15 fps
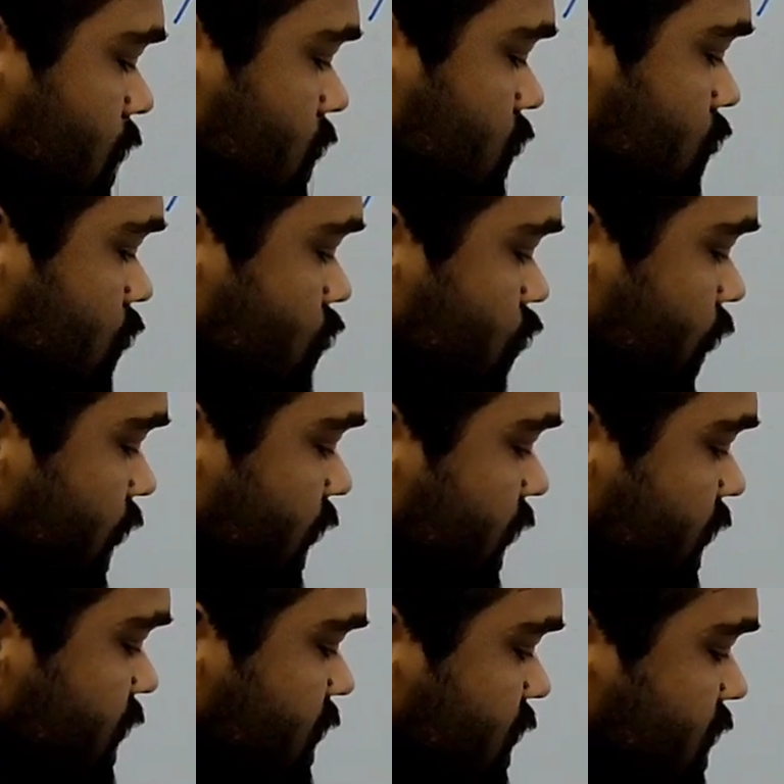So
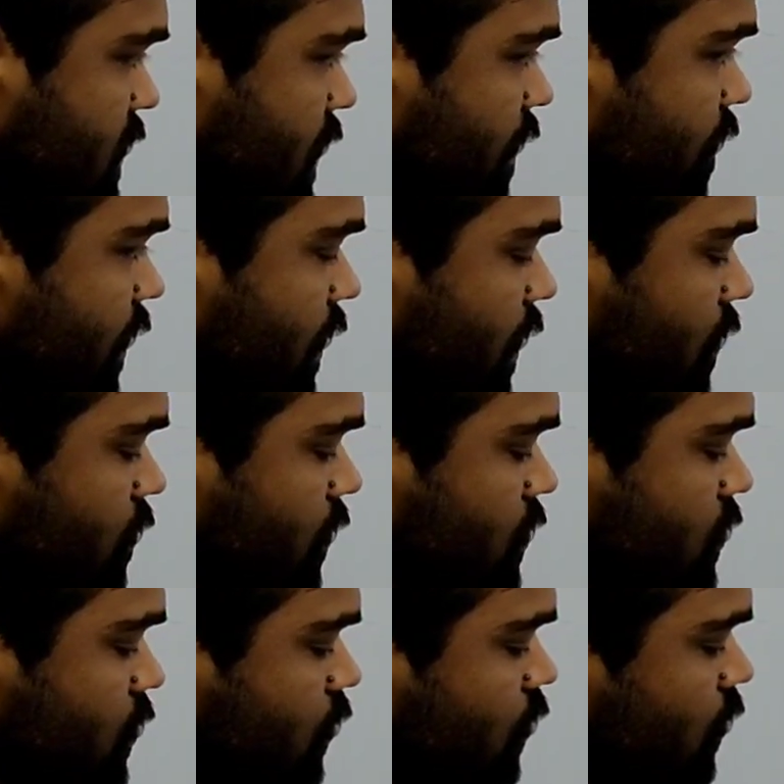27
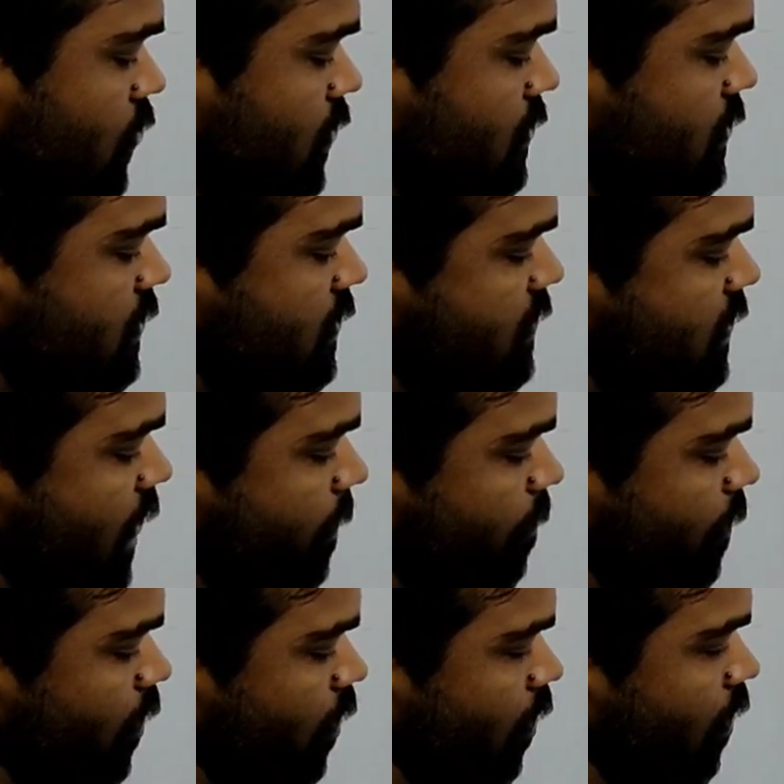equals to
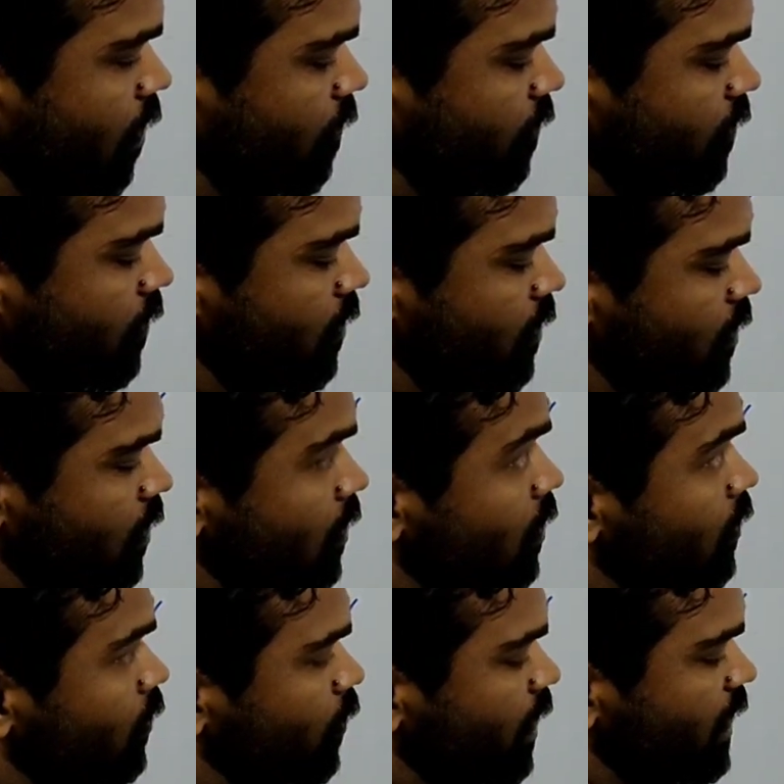sum of
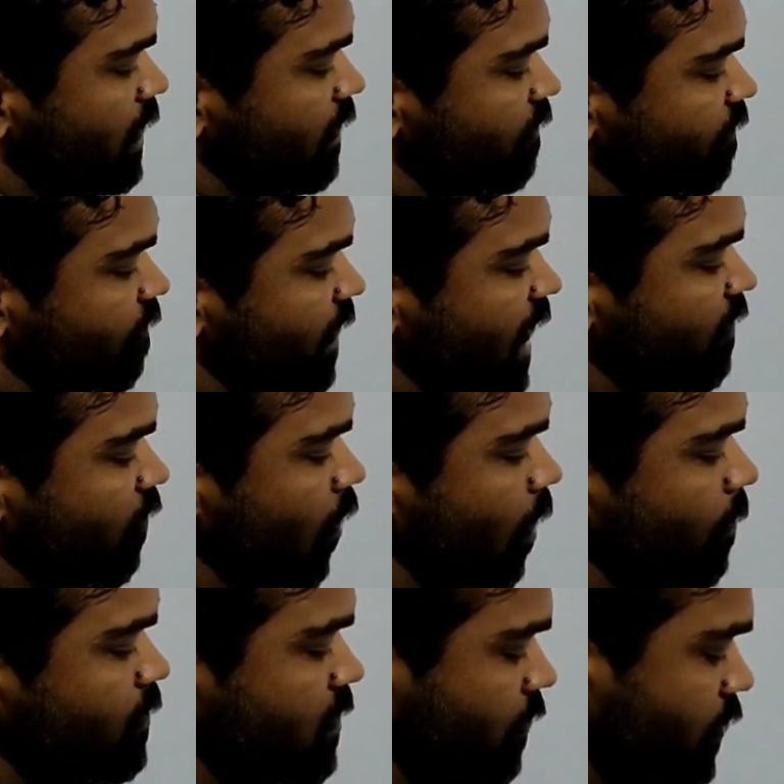25
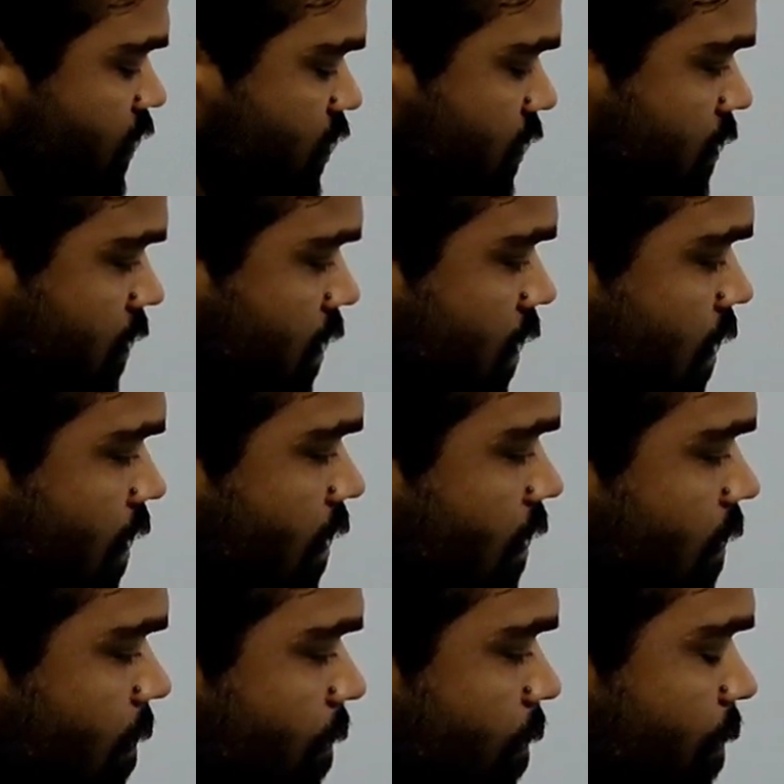observation
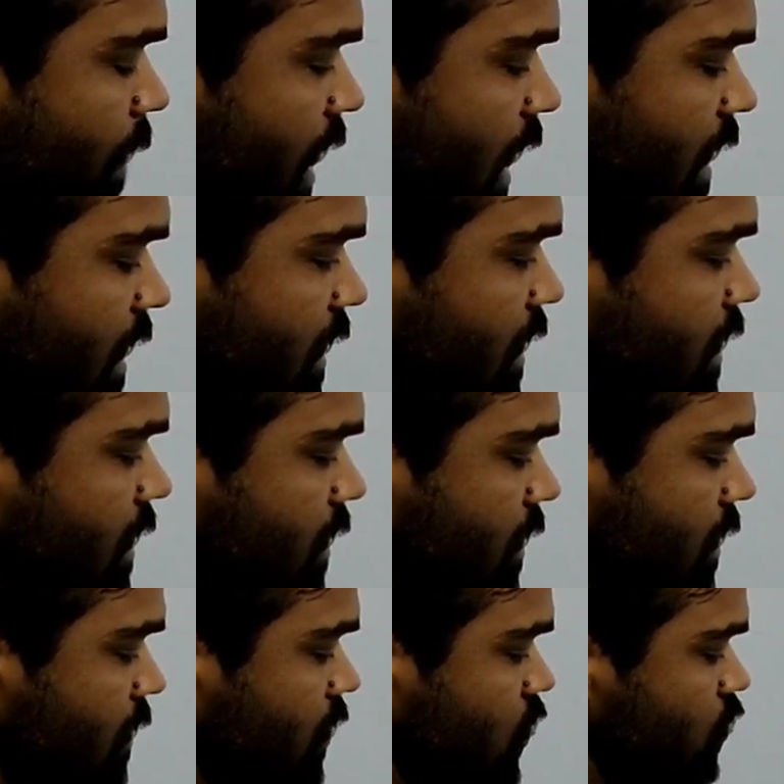by
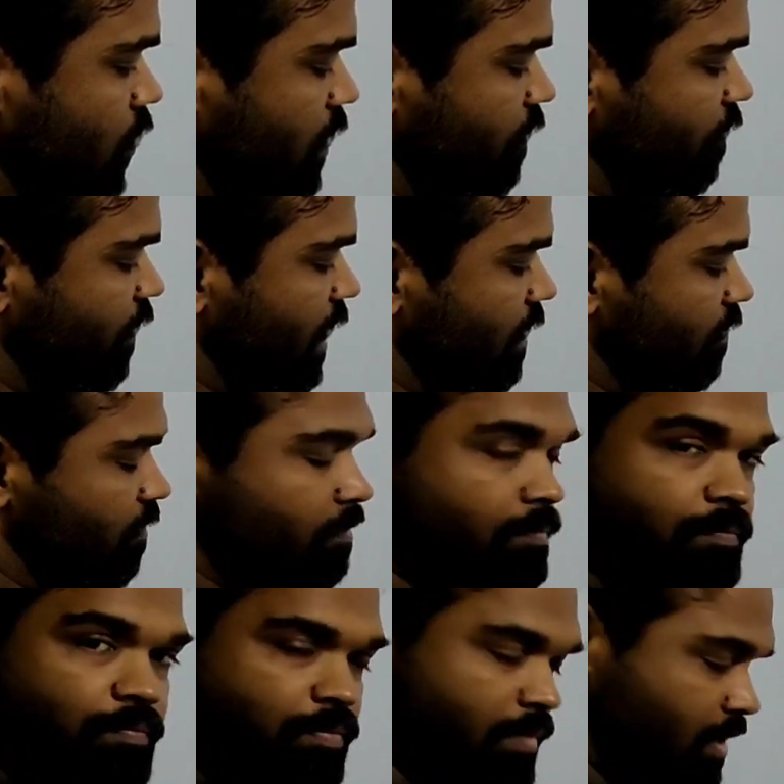25.
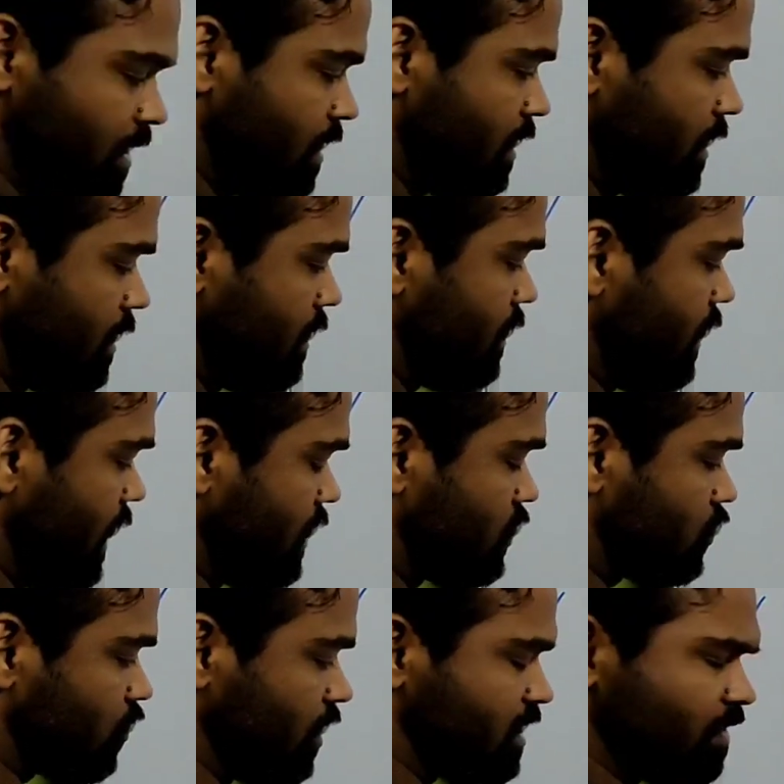
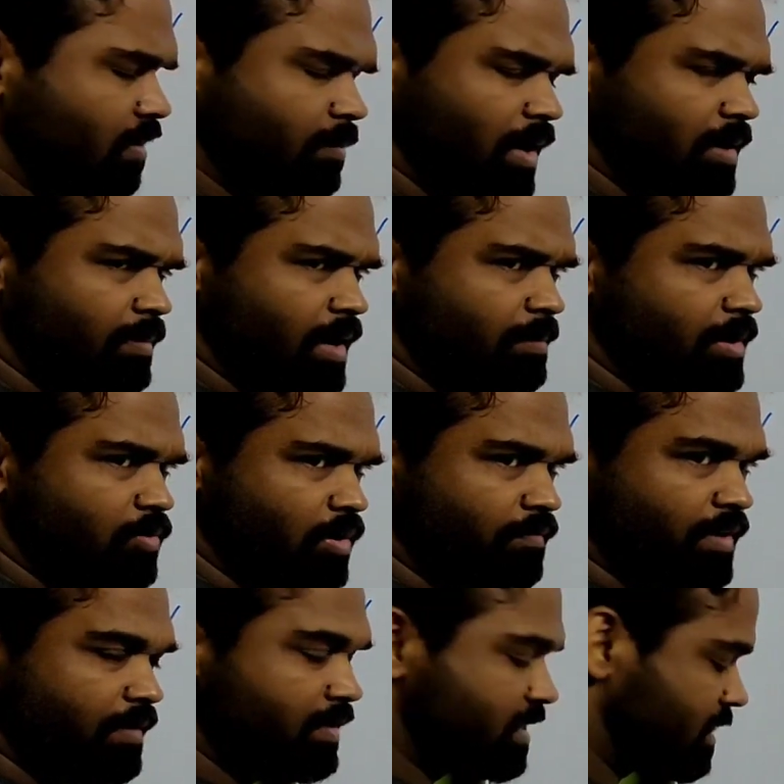That's 27 multiplied by
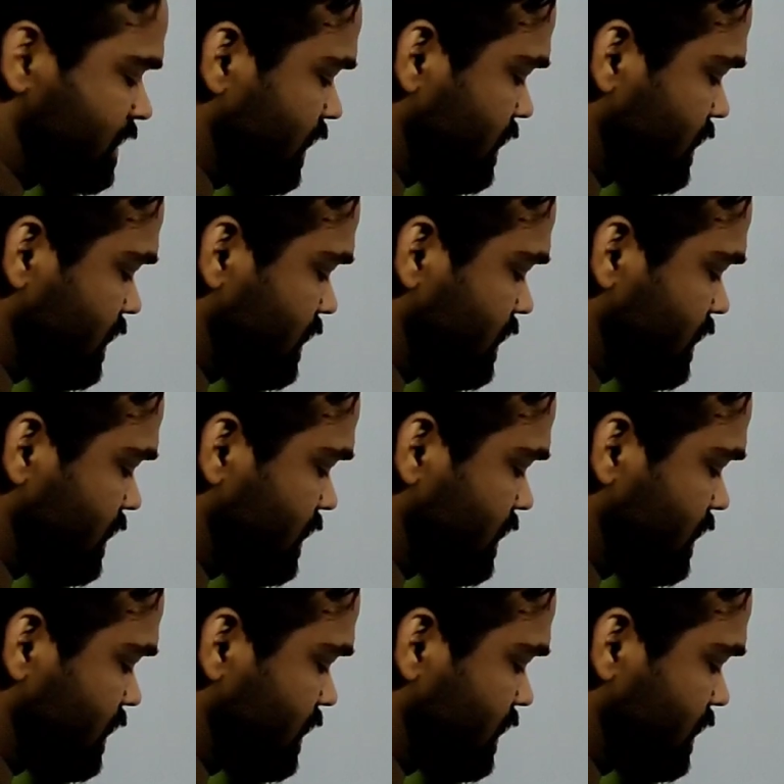25 is